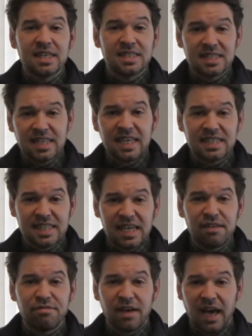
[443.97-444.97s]
stay
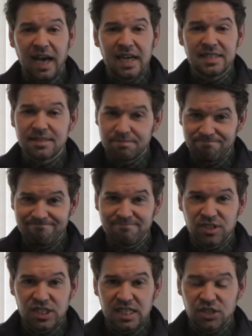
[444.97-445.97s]
safe and
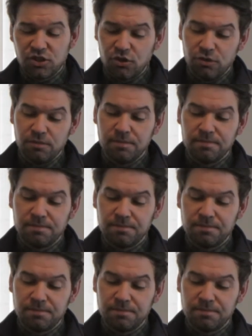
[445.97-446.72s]
see you soon.